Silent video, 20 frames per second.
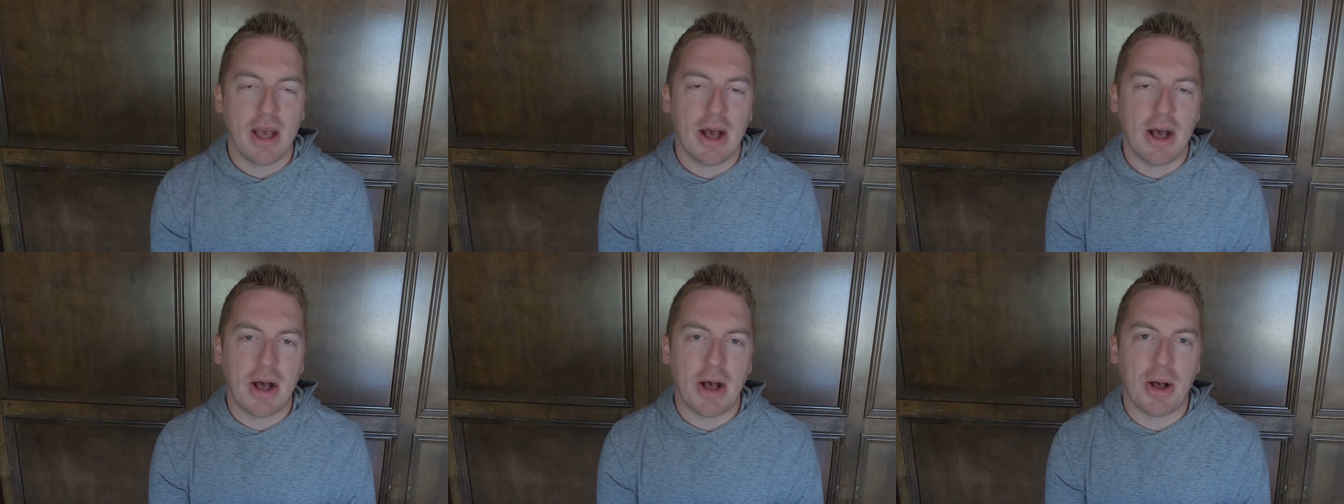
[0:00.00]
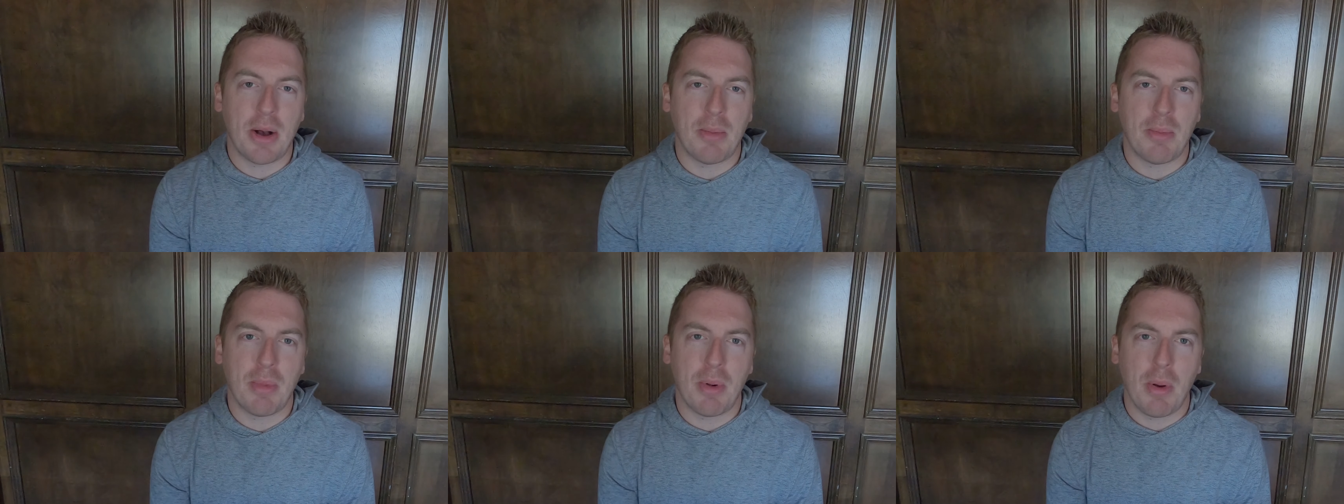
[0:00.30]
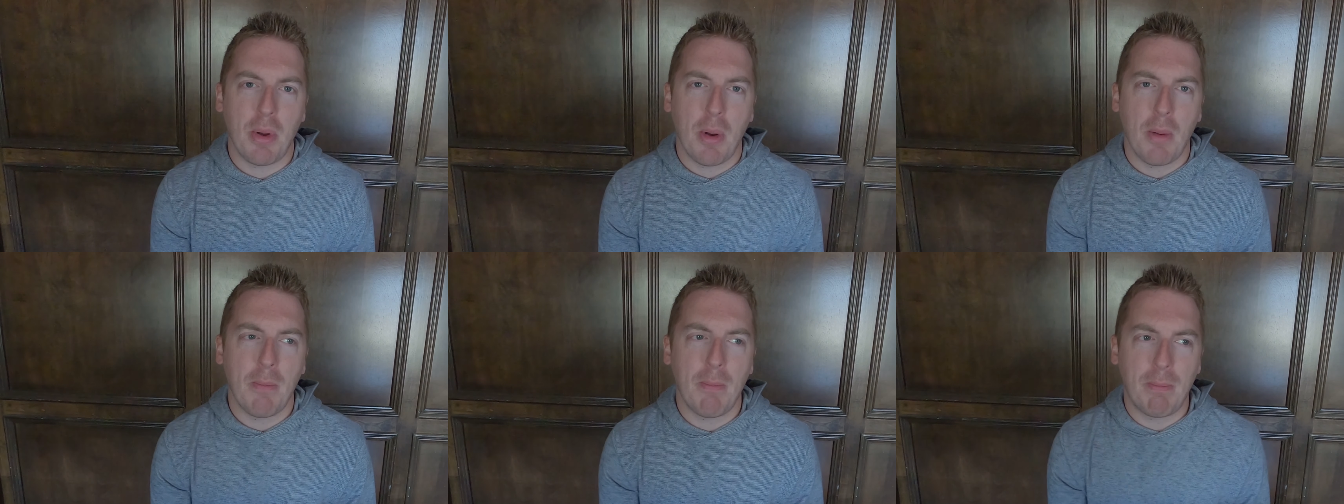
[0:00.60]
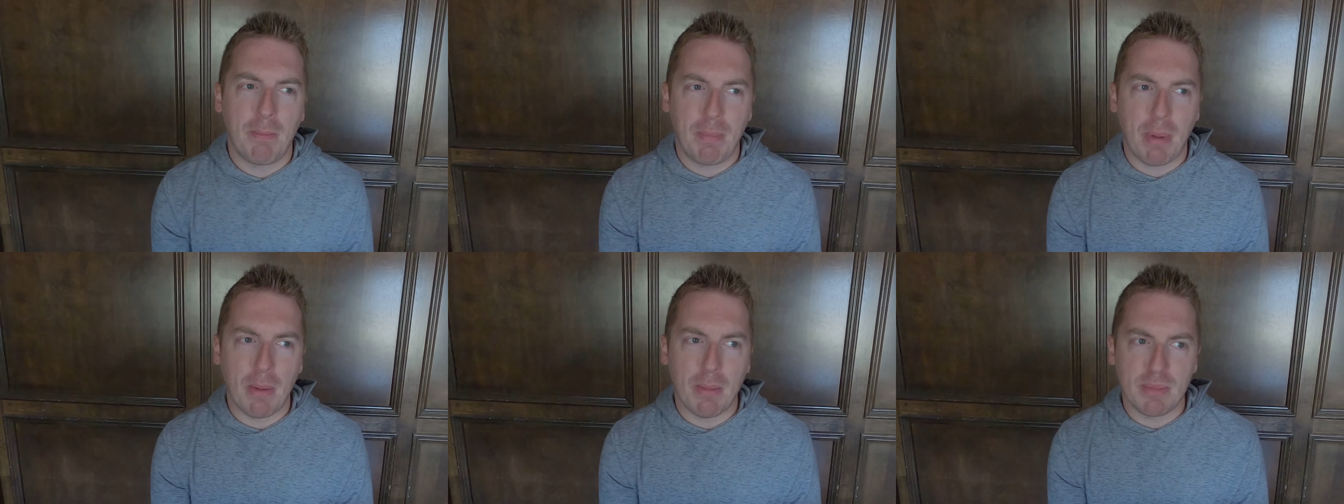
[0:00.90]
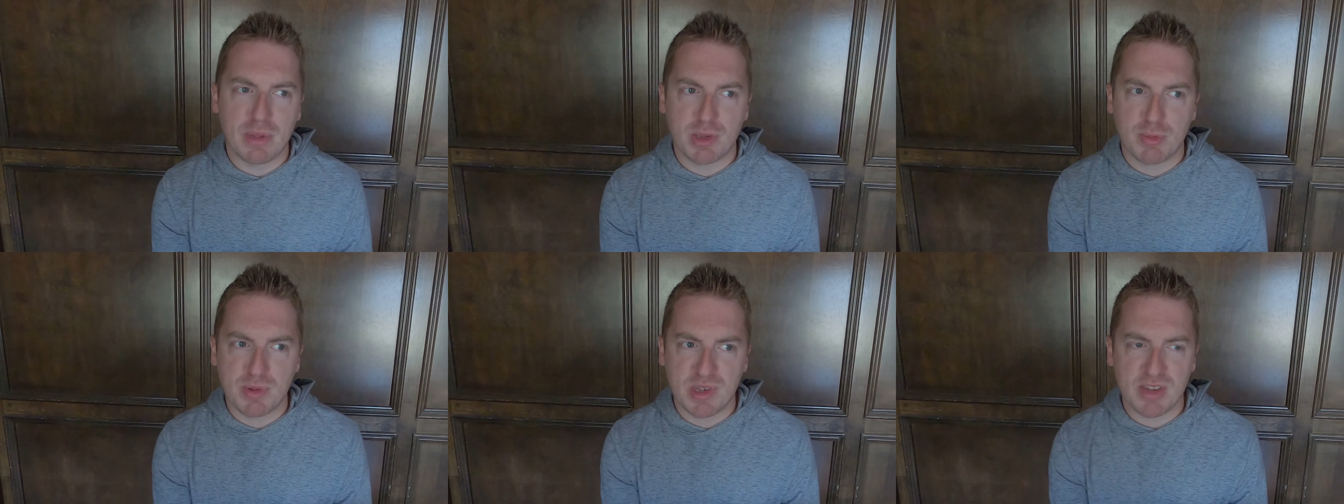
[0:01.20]

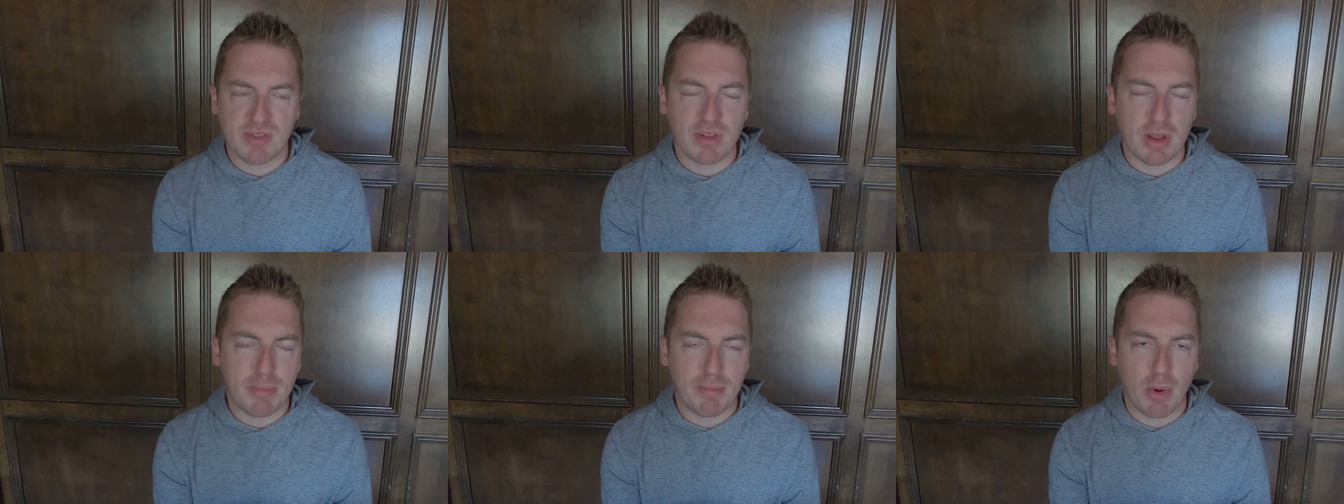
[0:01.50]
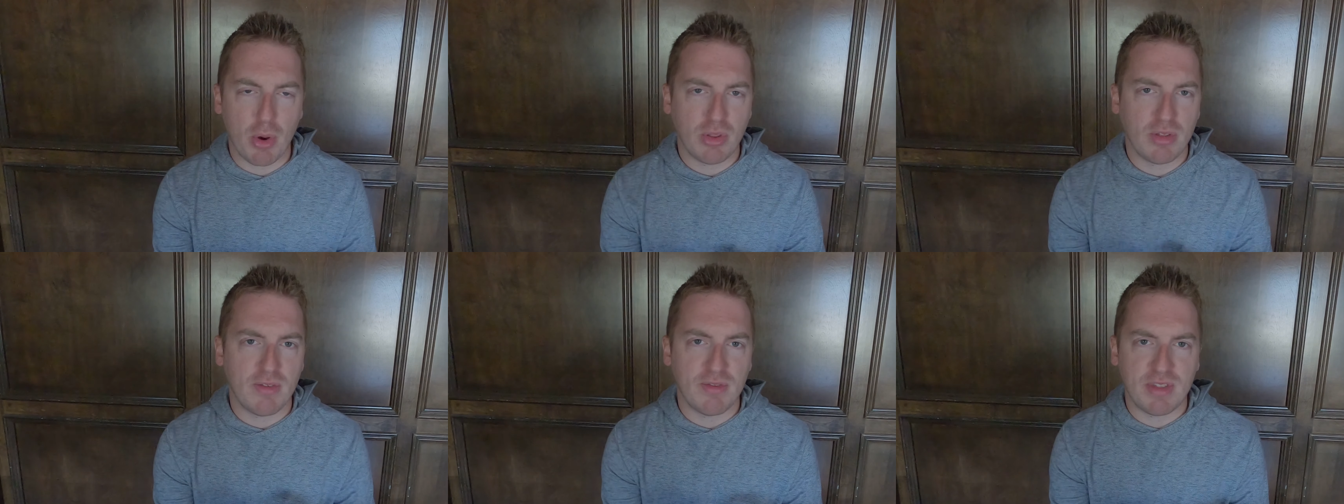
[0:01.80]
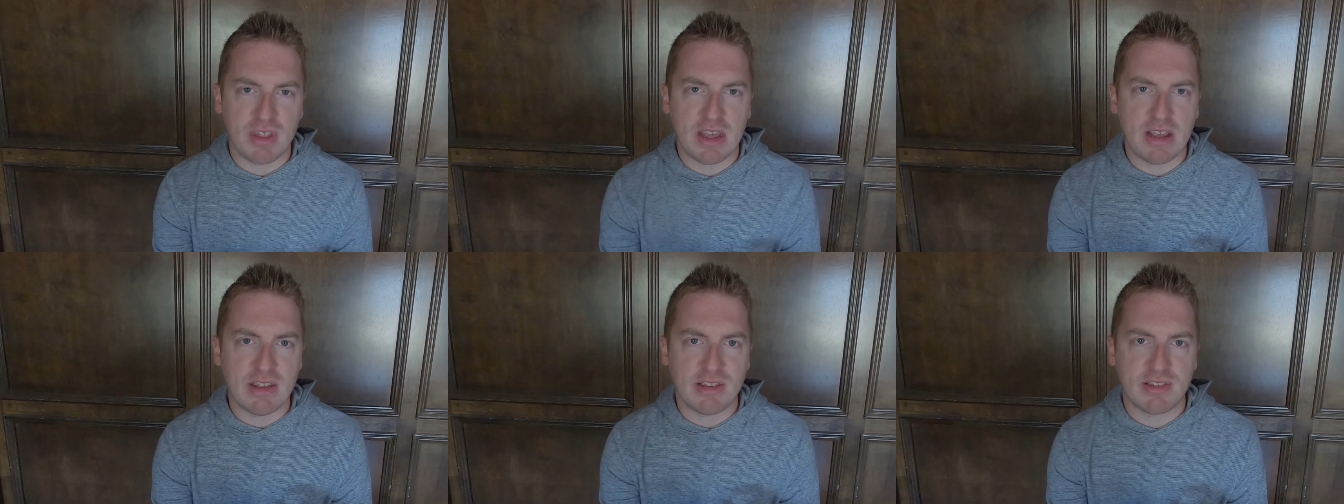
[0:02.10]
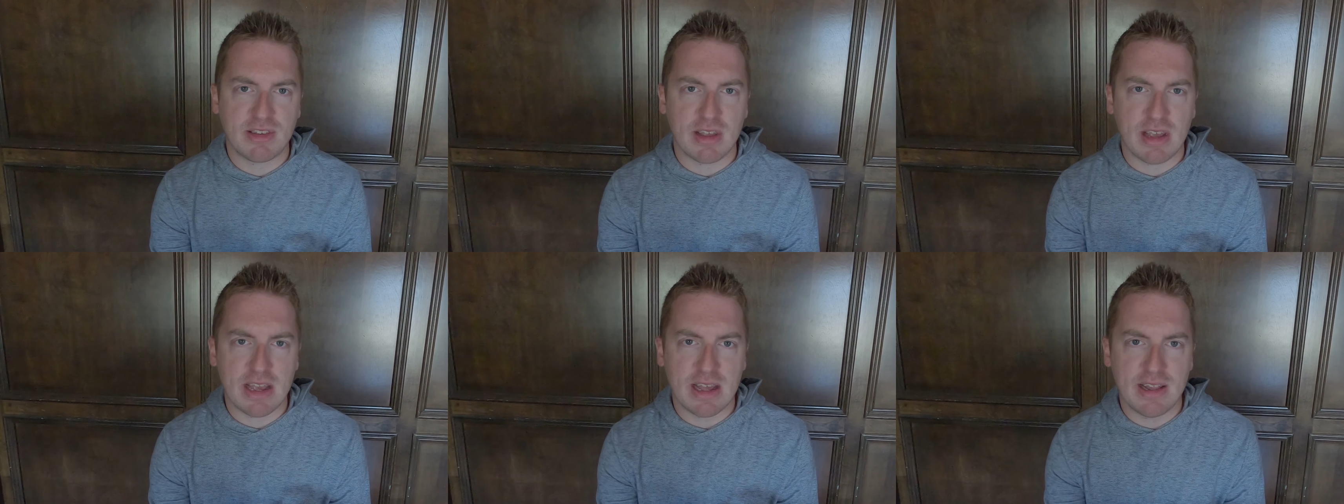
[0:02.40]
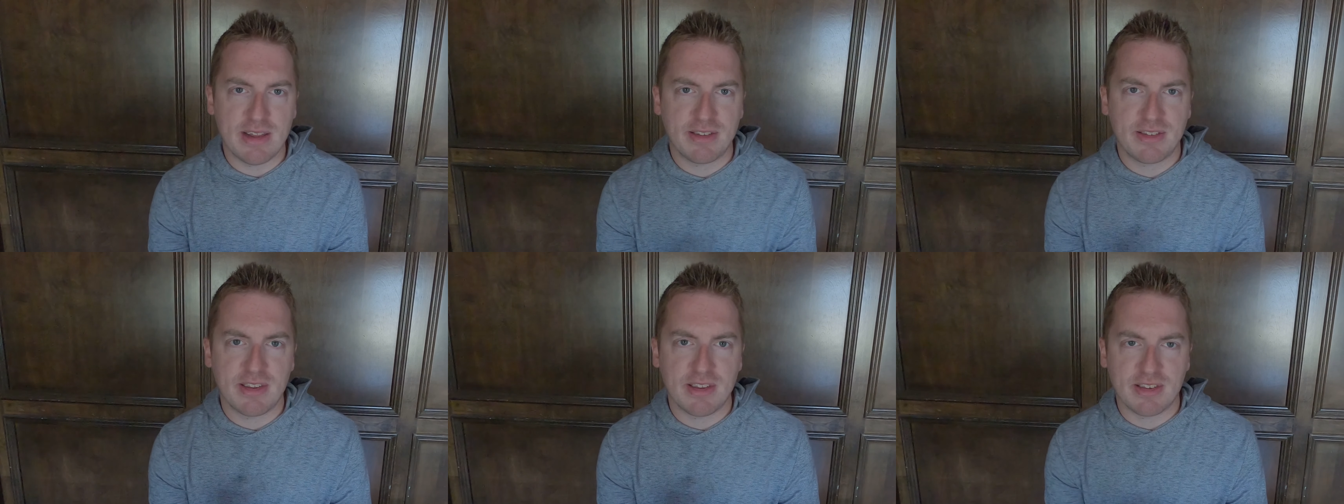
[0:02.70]
But specifically, both of these
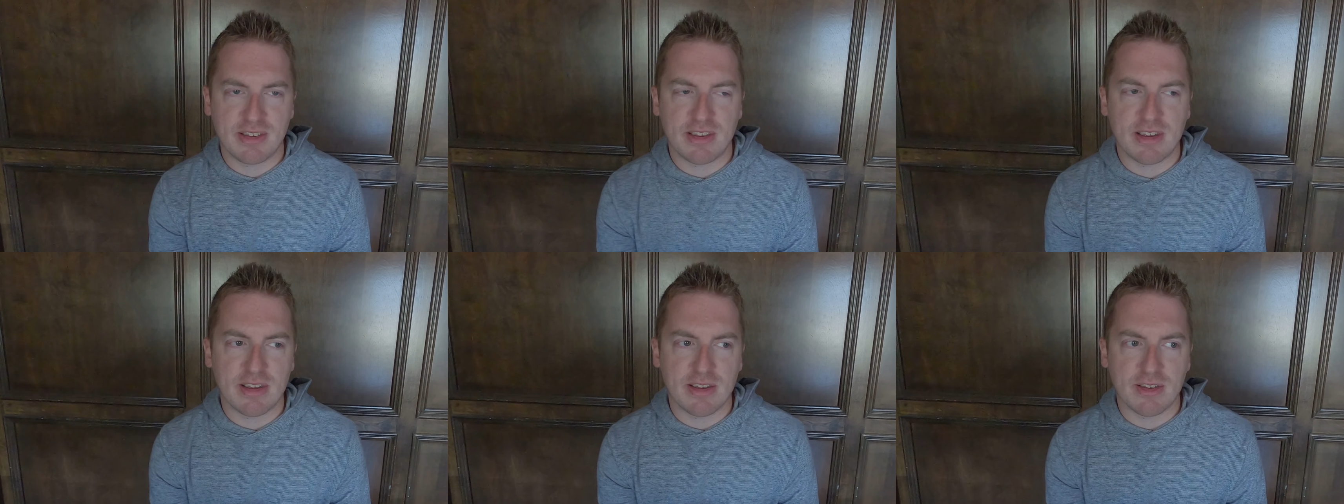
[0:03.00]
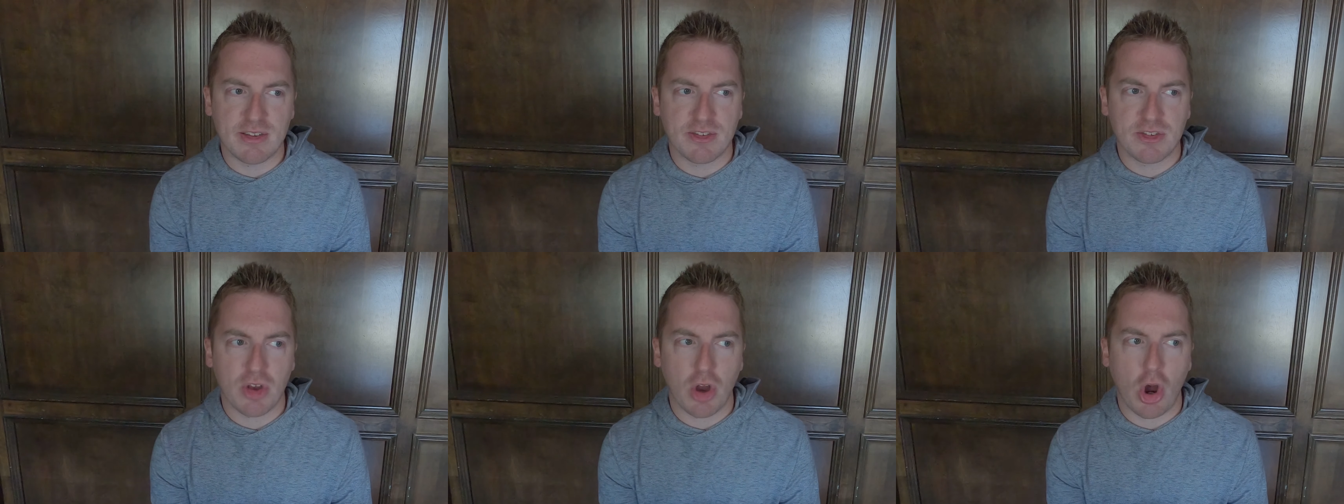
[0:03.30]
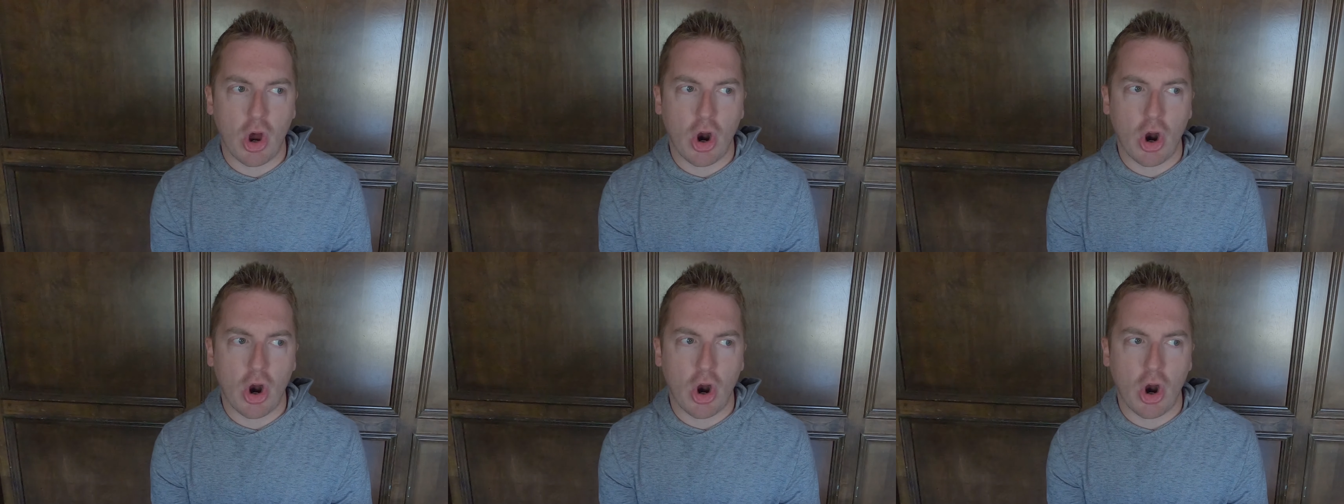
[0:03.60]
instances